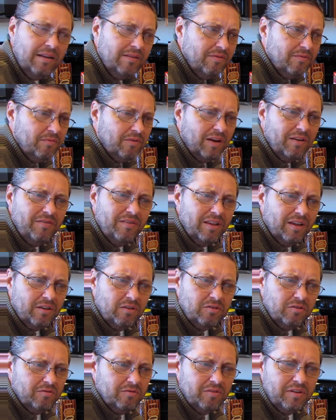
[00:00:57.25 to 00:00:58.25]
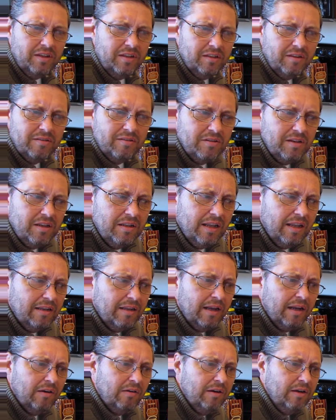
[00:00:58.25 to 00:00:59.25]
5,000 feet is in that
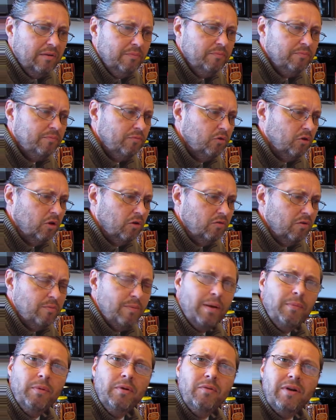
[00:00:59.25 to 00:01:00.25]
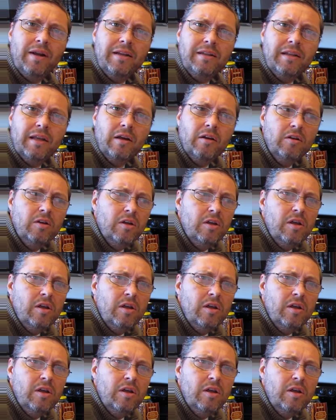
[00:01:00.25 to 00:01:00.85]
area. Don't remember right now.